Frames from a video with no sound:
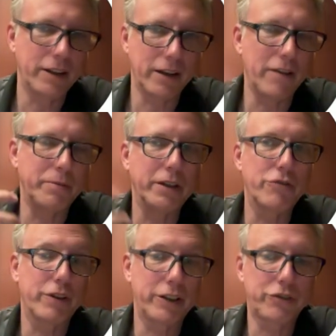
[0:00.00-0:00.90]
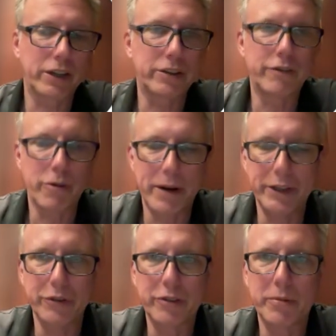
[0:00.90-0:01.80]
have been extracted from
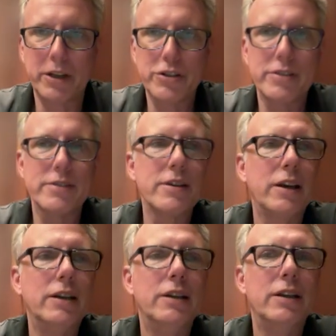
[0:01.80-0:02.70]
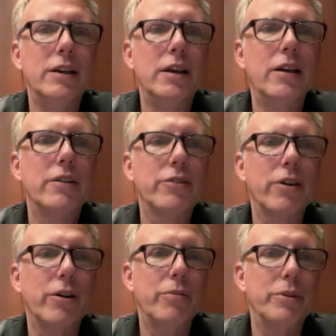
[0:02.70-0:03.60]
hydro simulations.
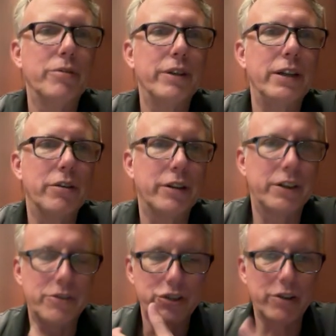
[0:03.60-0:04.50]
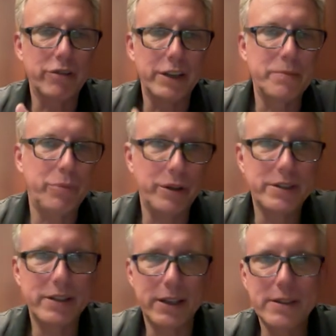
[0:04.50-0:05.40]
So we're really learning to generate point
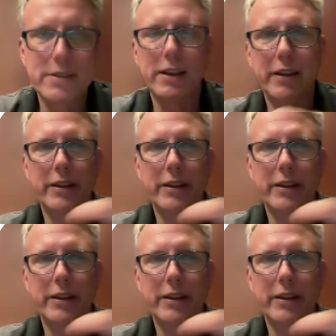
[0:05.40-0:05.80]
sets and their